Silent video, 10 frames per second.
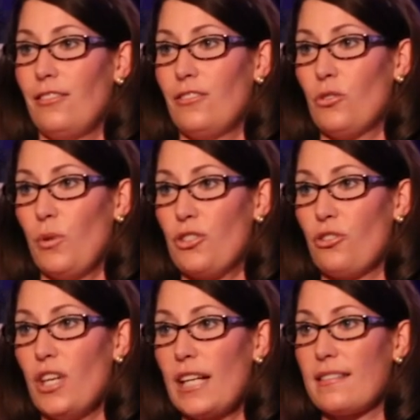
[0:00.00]
to
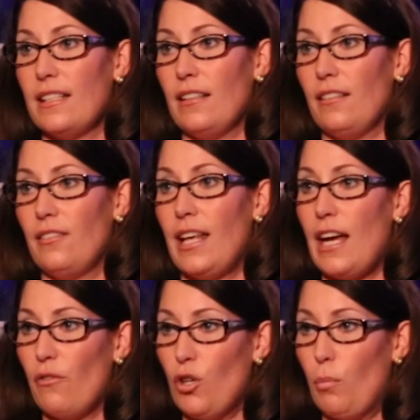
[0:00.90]
Richard Nixon, they
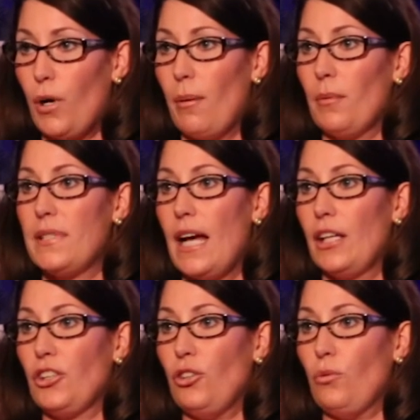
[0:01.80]
have no problem
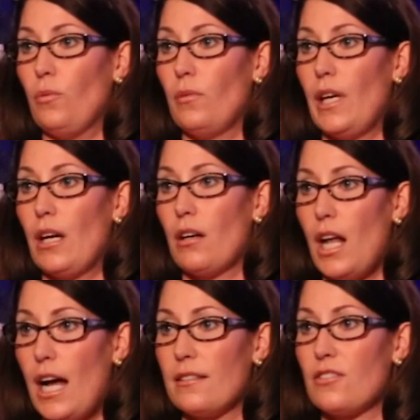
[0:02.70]
telling you they are
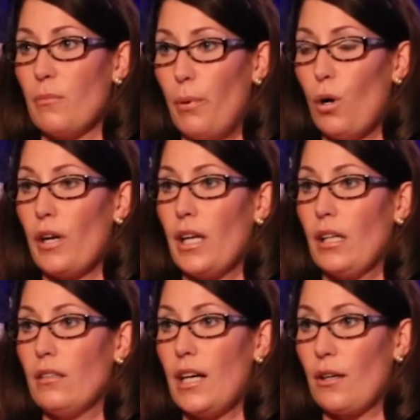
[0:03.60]
not
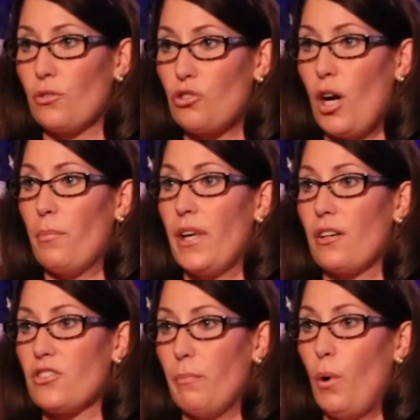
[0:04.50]
supporting Donald Trump. They
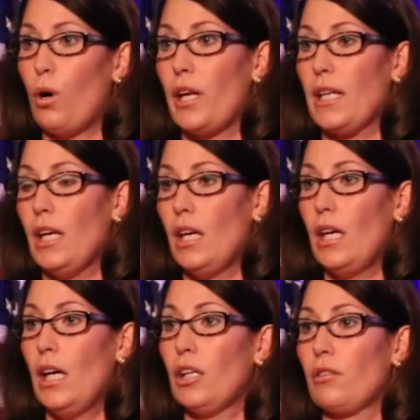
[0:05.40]
are supporting
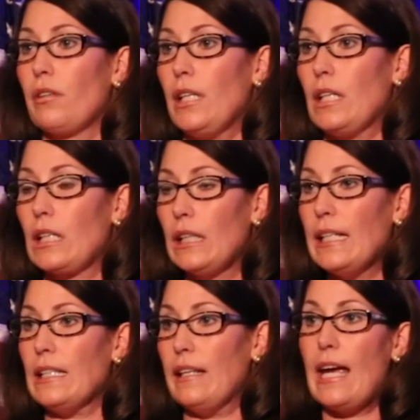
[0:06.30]
Hillary
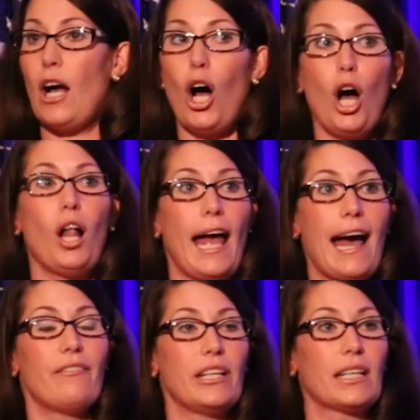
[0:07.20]
Clinton. They all
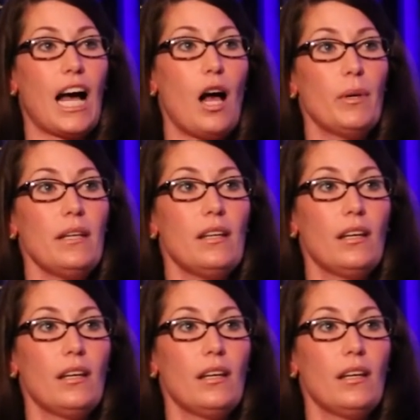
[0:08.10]
have in common